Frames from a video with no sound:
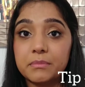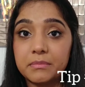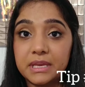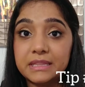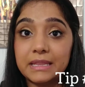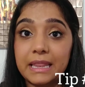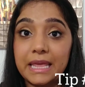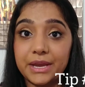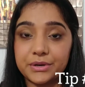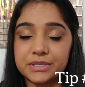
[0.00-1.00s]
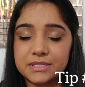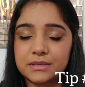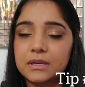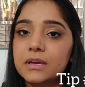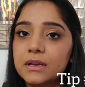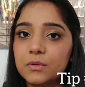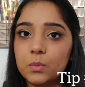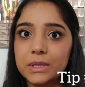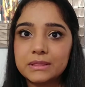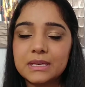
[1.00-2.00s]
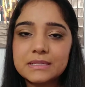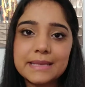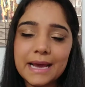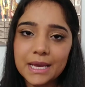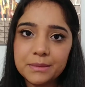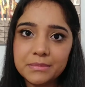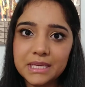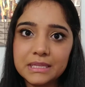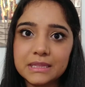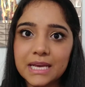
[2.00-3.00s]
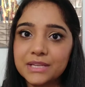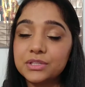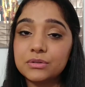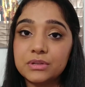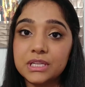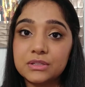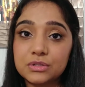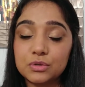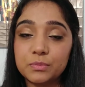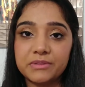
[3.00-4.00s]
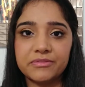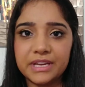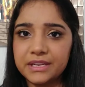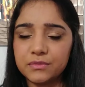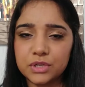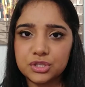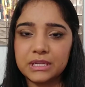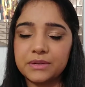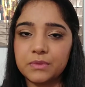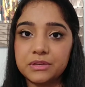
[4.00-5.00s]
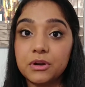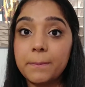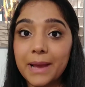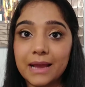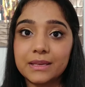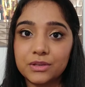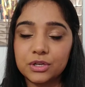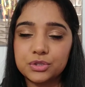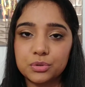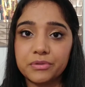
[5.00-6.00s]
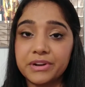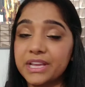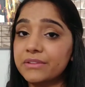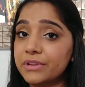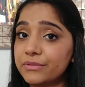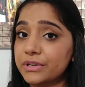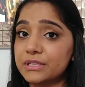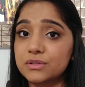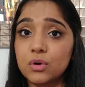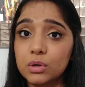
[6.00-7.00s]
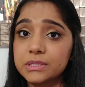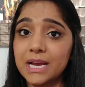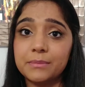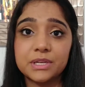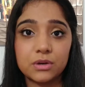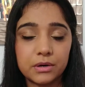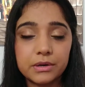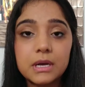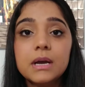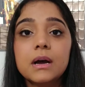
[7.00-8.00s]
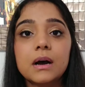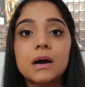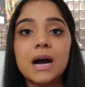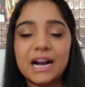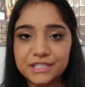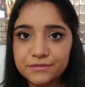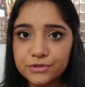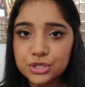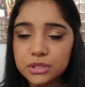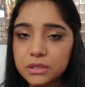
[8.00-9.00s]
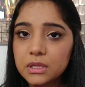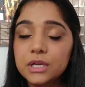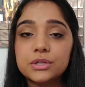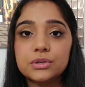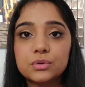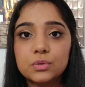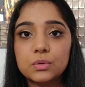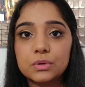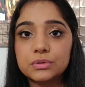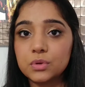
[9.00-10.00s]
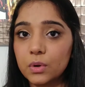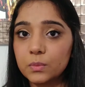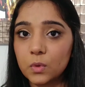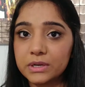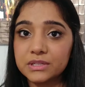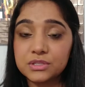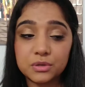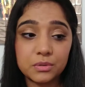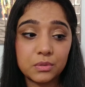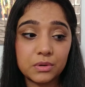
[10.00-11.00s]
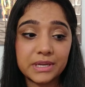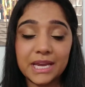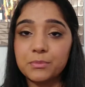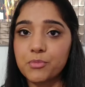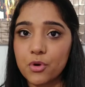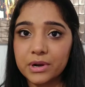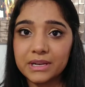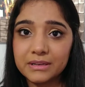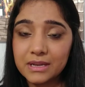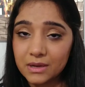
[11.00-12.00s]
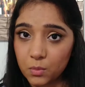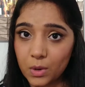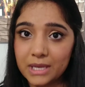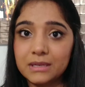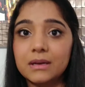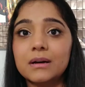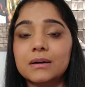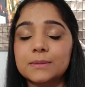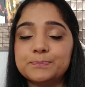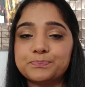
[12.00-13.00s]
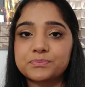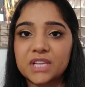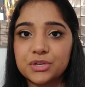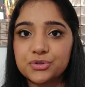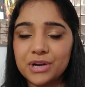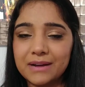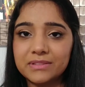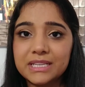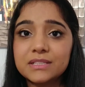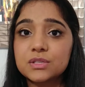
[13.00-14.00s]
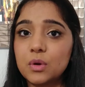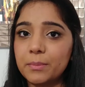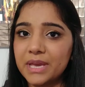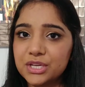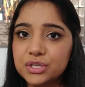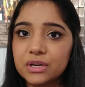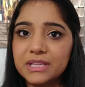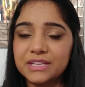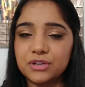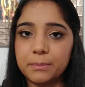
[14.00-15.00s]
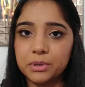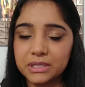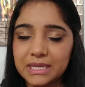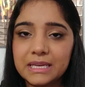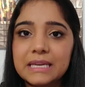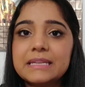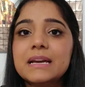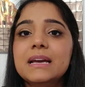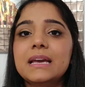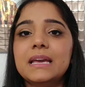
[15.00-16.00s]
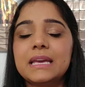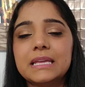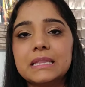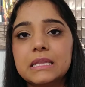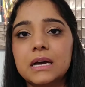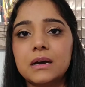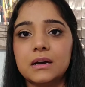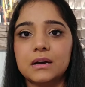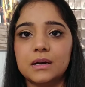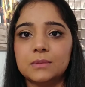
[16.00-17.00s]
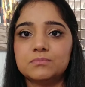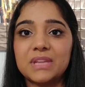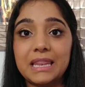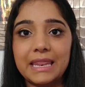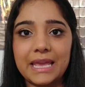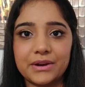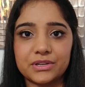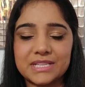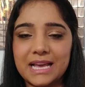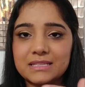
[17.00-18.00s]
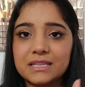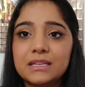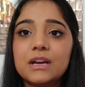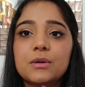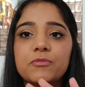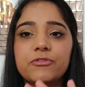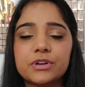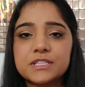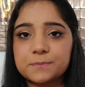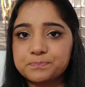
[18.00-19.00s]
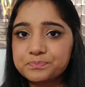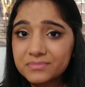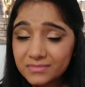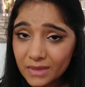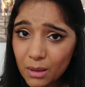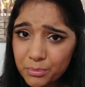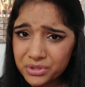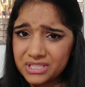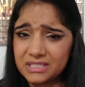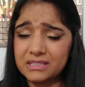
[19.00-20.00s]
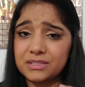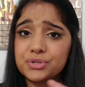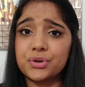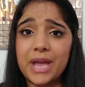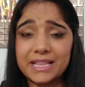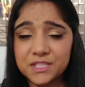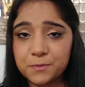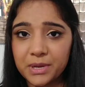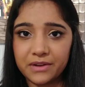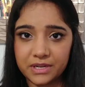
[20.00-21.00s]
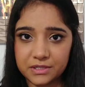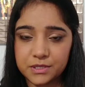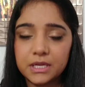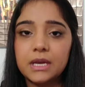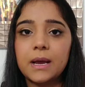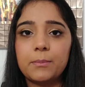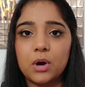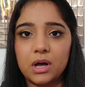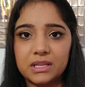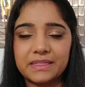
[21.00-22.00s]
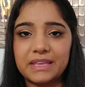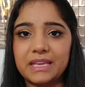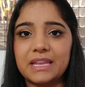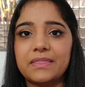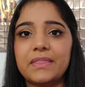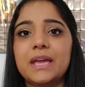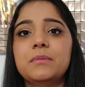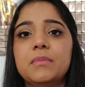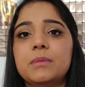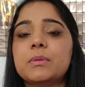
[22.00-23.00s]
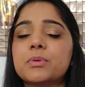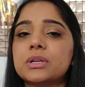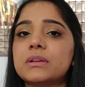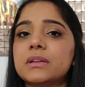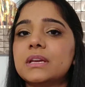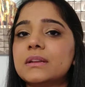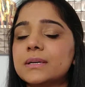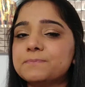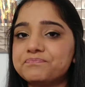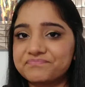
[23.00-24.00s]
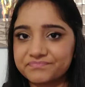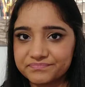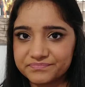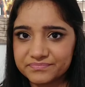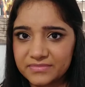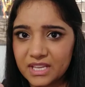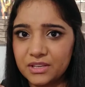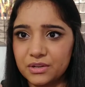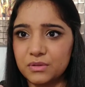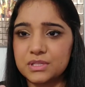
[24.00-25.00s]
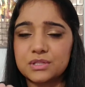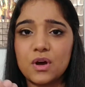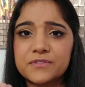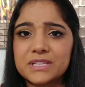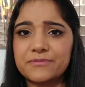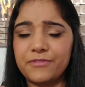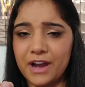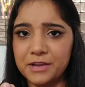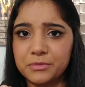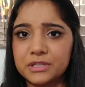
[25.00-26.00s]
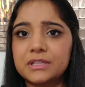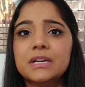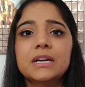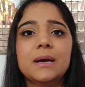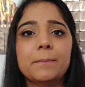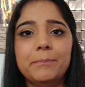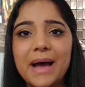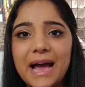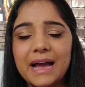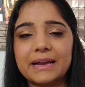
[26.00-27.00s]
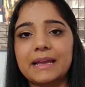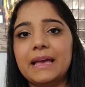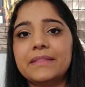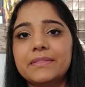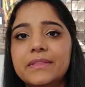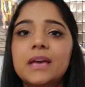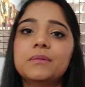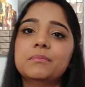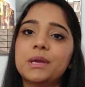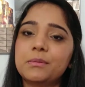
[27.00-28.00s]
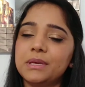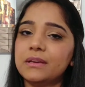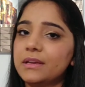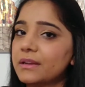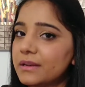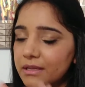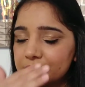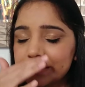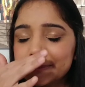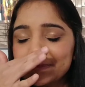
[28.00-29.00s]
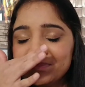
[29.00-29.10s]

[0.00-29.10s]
in layers. With this, I mean that you need to be very vigilant when you're packing your jewelry, even if it is gold, diamond, or artificial. You don't want it to get broken while traveling. So make sure that you're putting it in layers, as in first put it in a transparent polythene, and then maybe put it in a soft fiber bag, and then maybe in another